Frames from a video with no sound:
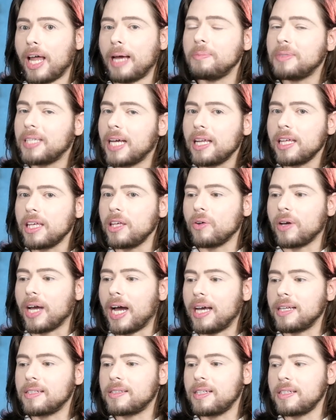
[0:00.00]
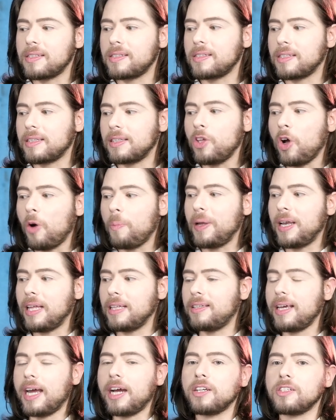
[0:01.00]
I'm telling you guys, this nobody
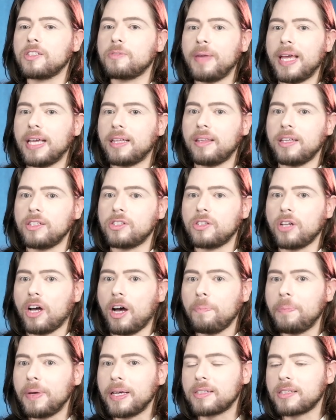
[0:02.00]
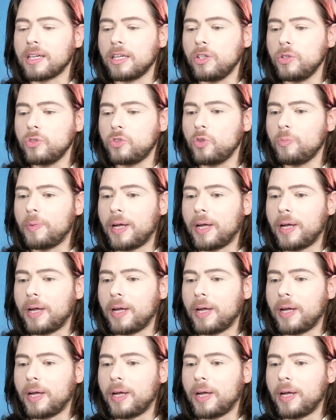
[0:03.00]
dares make these topics on YouTube,